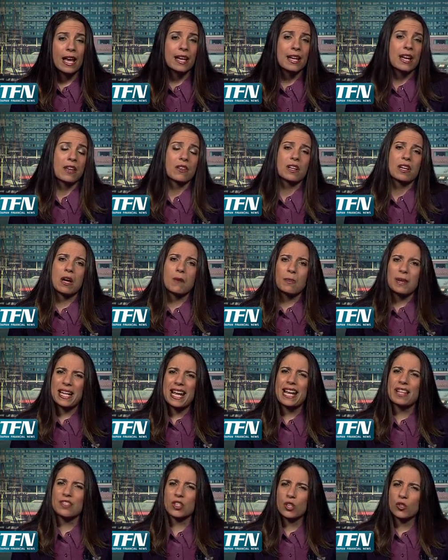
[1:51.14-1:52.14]
Now, the company
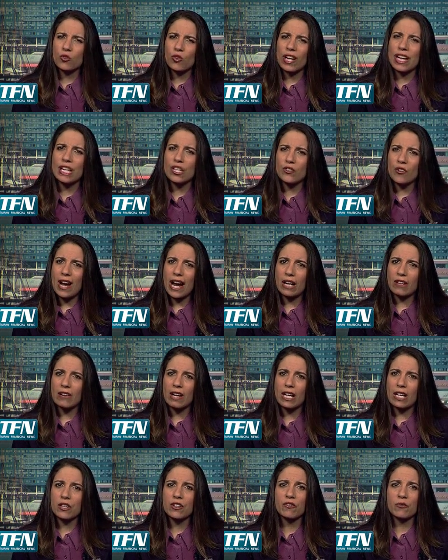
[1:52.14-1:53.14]
has a great track
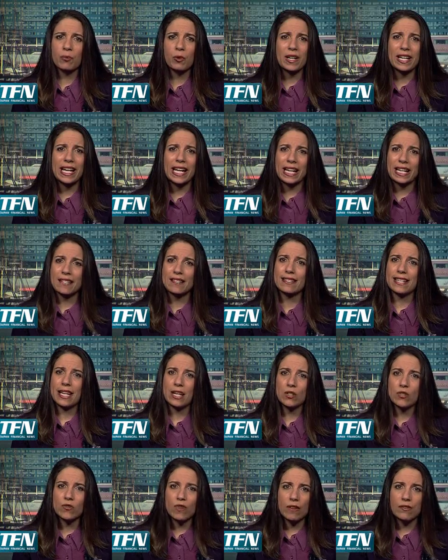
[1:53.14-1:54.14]
record of bringing in
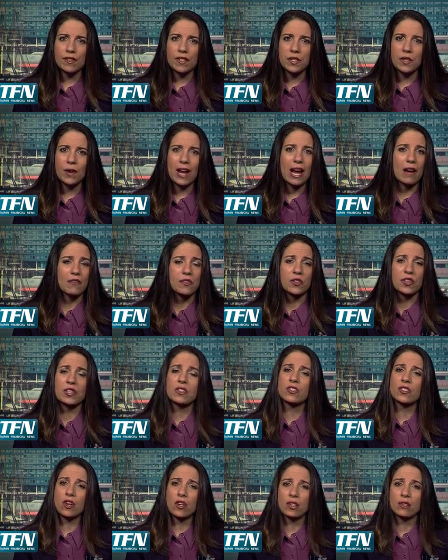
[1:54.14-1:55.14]
sales revenue. After
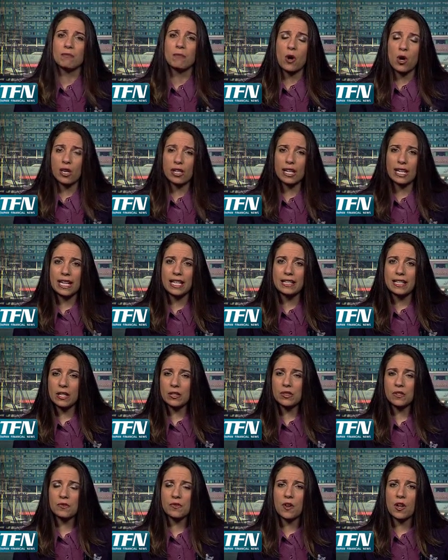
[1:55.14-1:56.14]
it started marketing
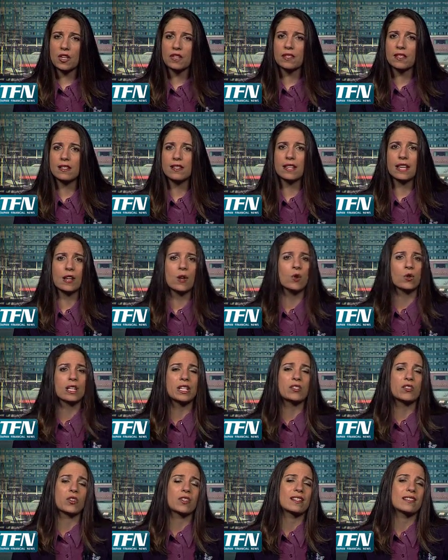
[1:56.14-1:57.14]
Delta faucets, it
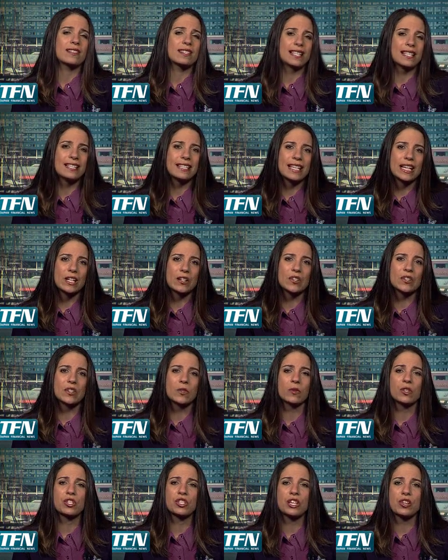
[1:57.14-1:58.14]
only took 6 years
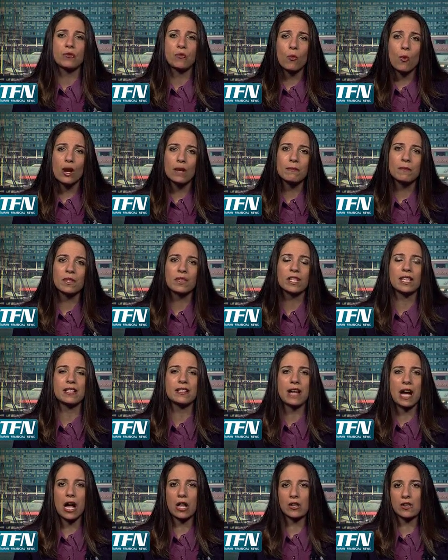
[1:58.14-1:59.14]
to achieve $1 million
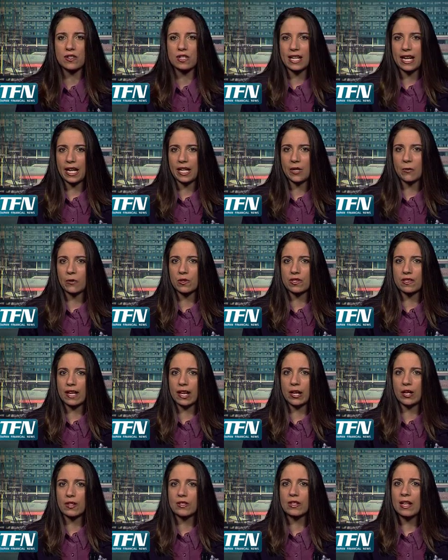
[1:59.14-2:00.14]
in annual
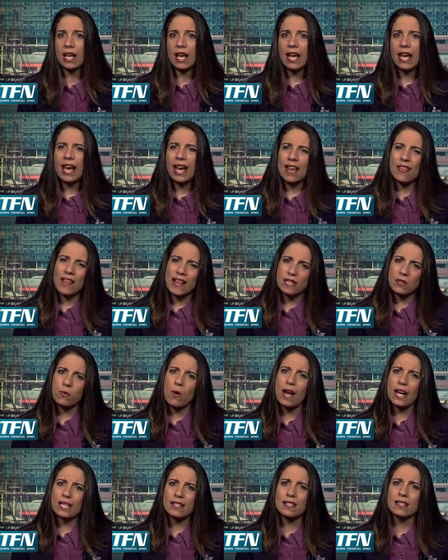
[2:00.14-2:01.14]
sales. And that's
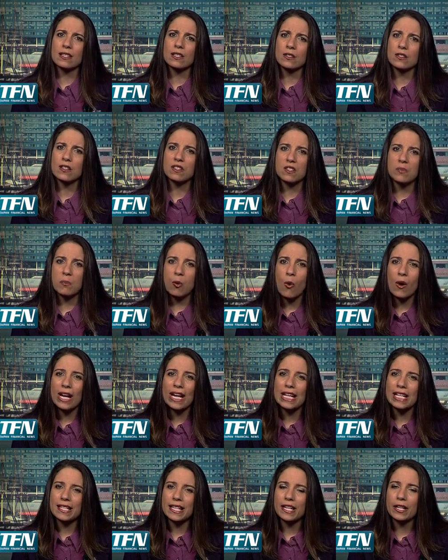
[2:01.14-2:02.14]
why it's a little
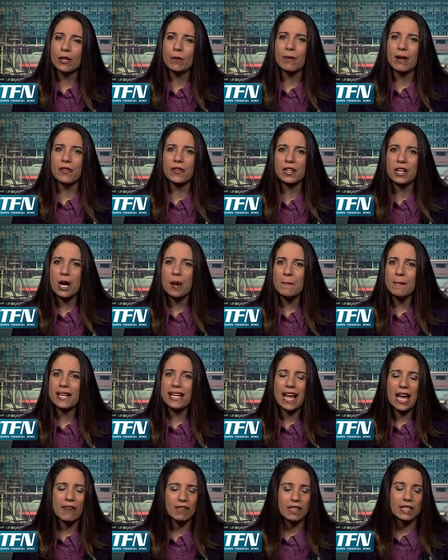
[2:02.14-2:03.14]
disappointing to hear about the
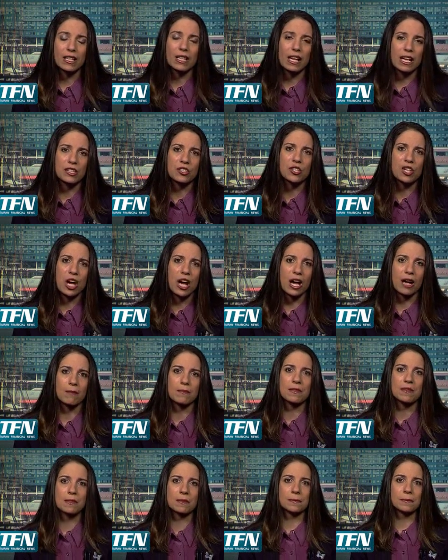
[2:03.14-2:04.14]
company having to cut
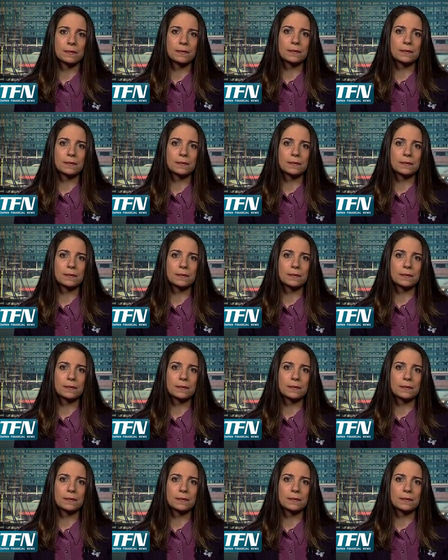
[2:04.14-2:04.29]
jobs.